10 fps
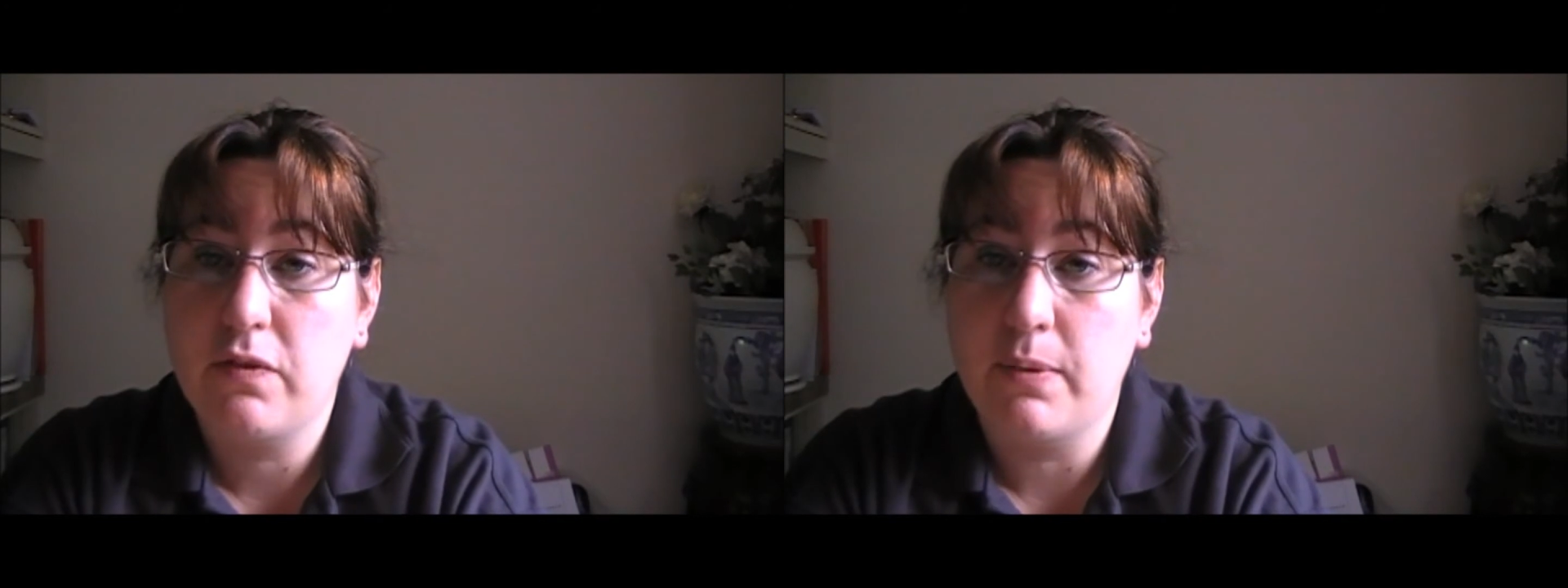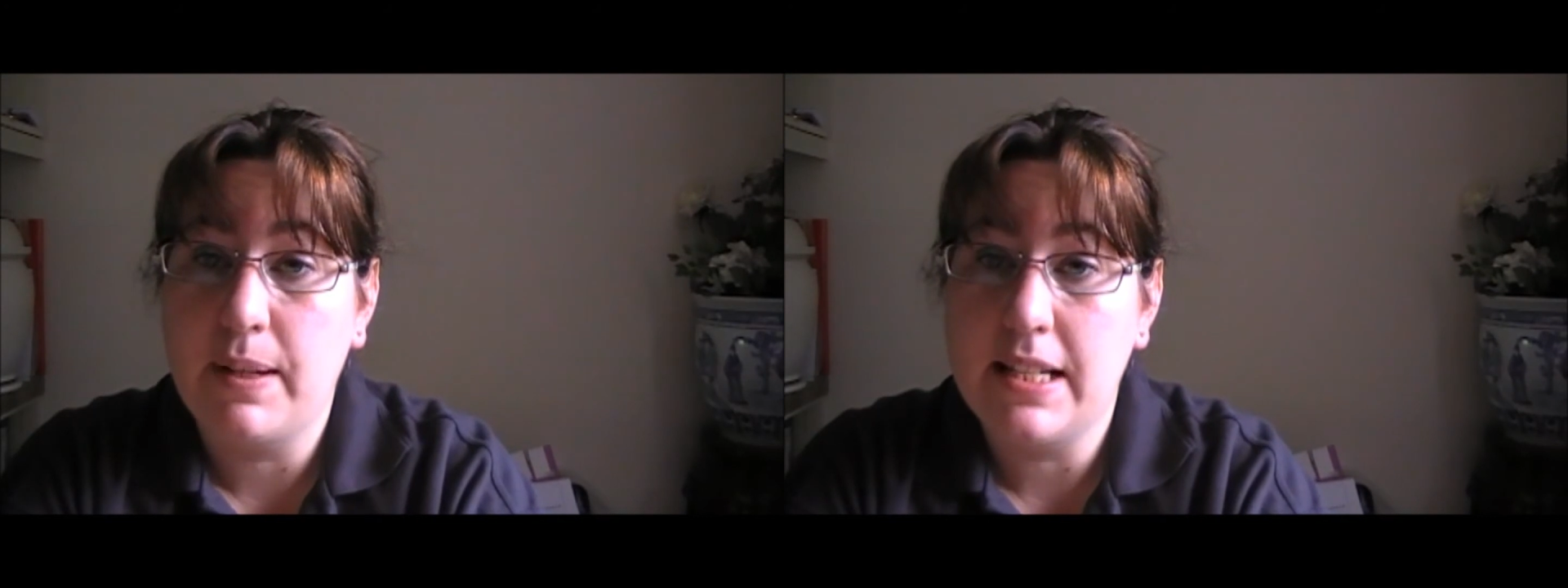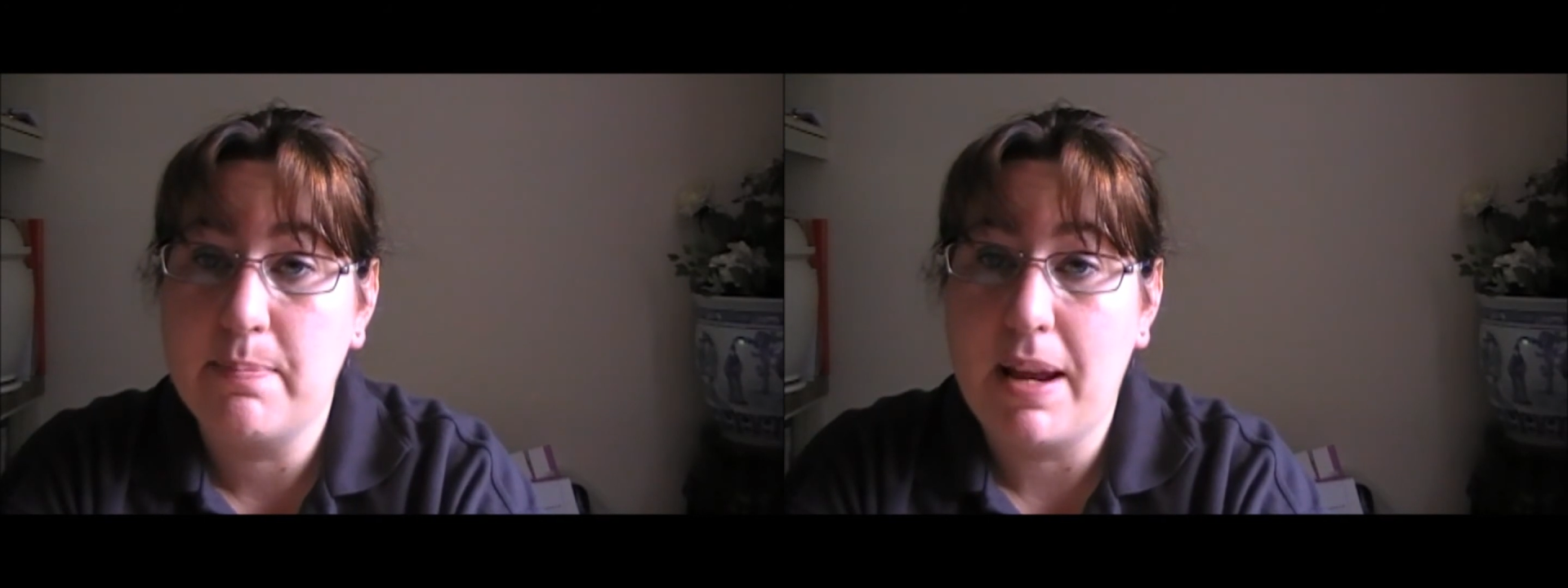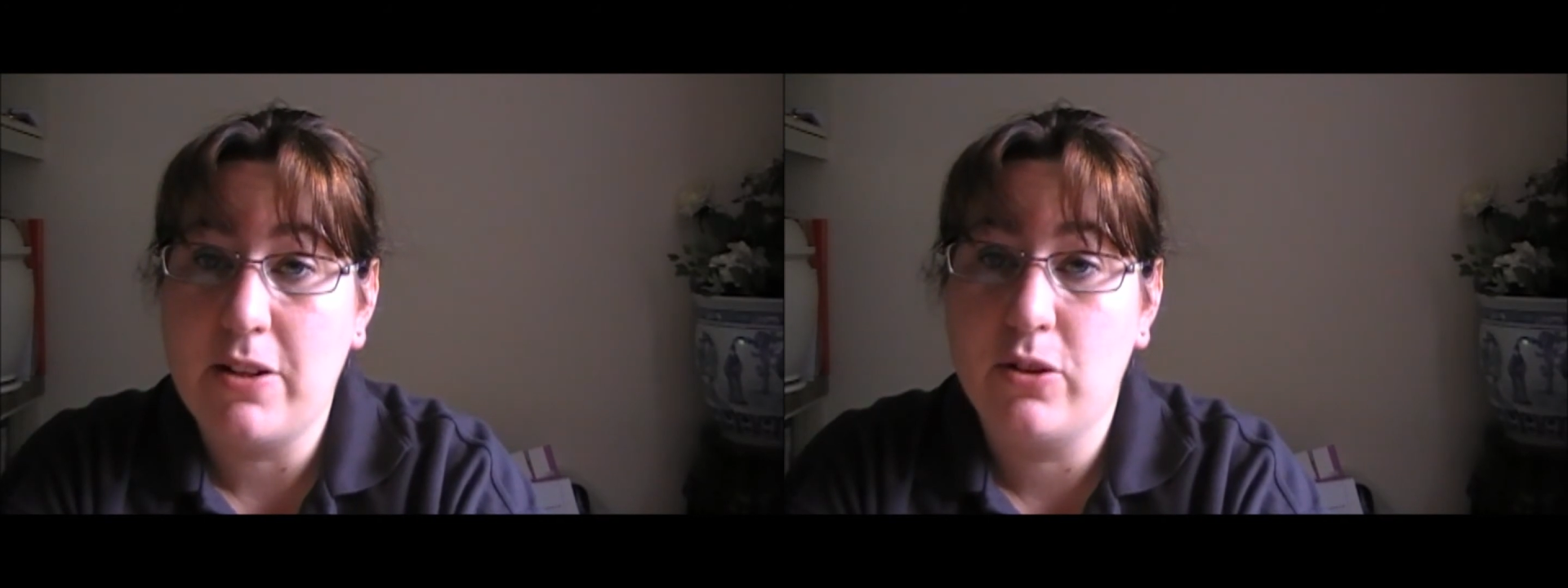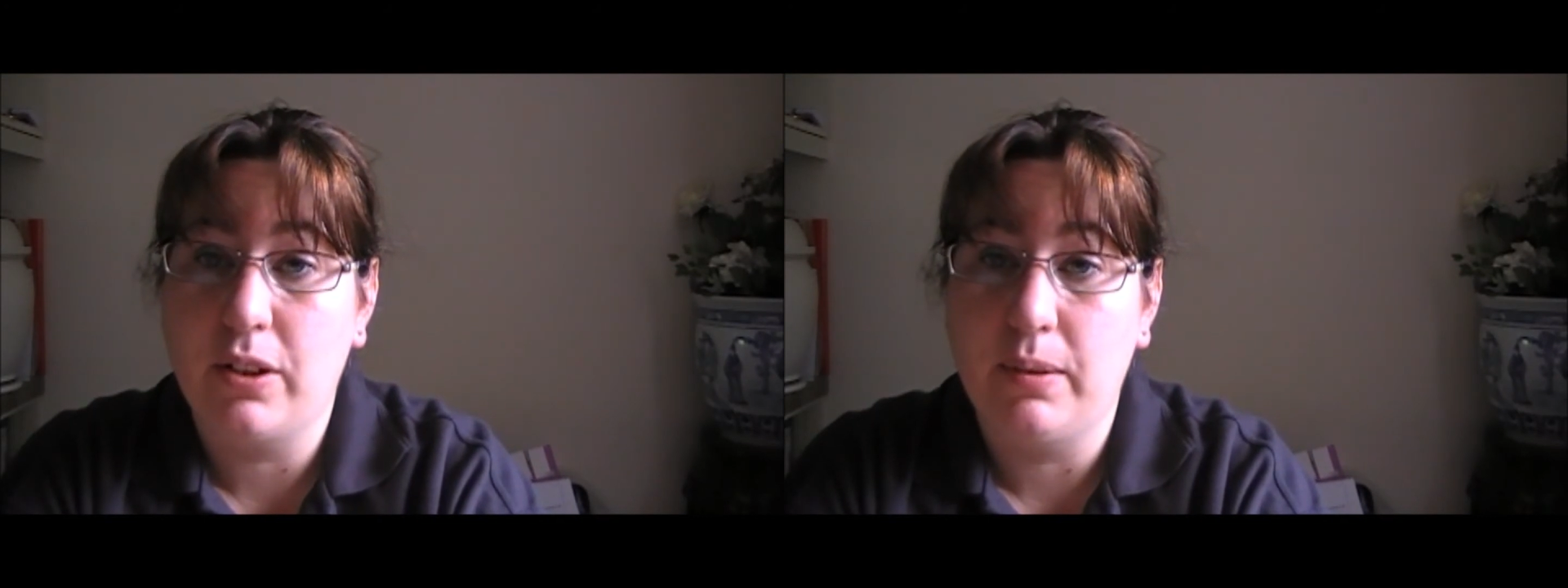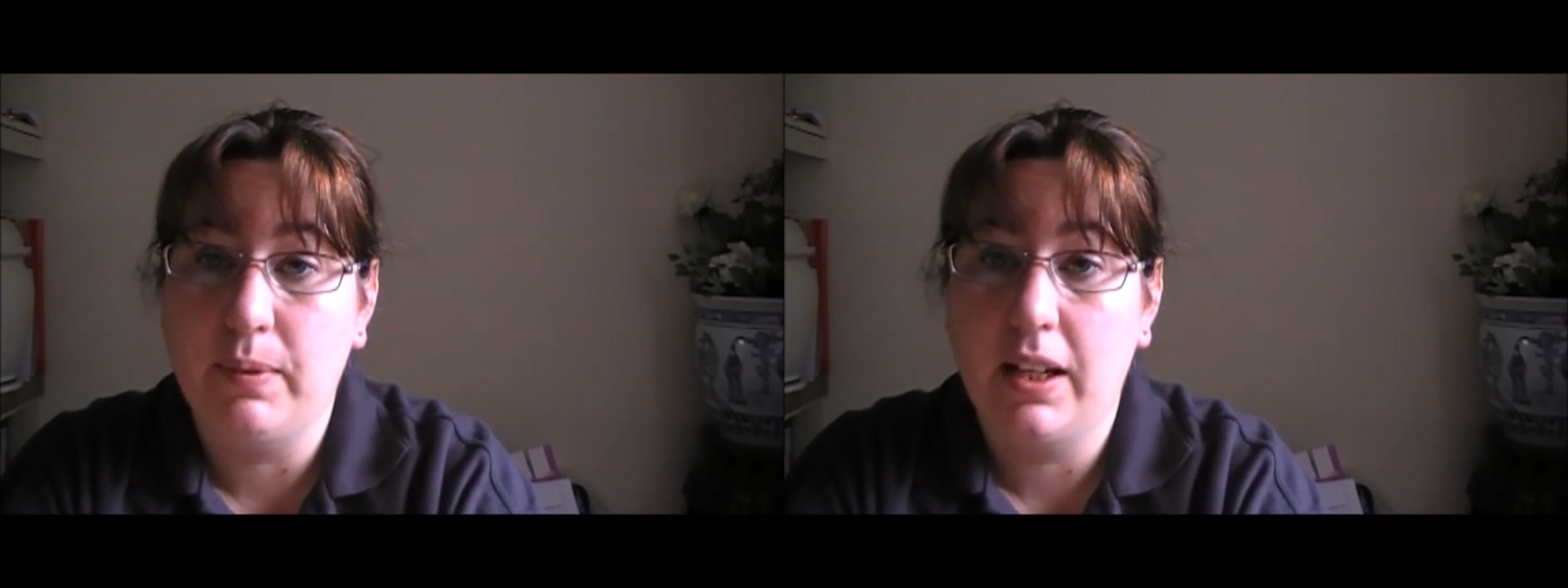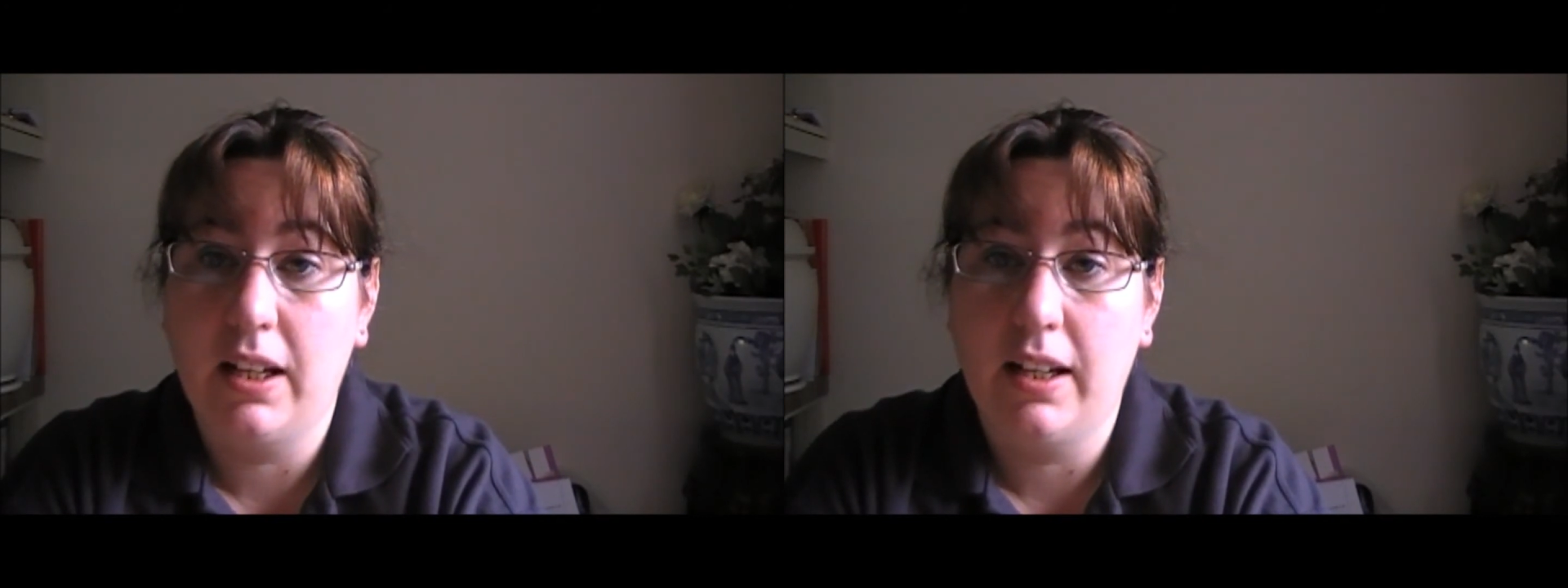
from his bedroom.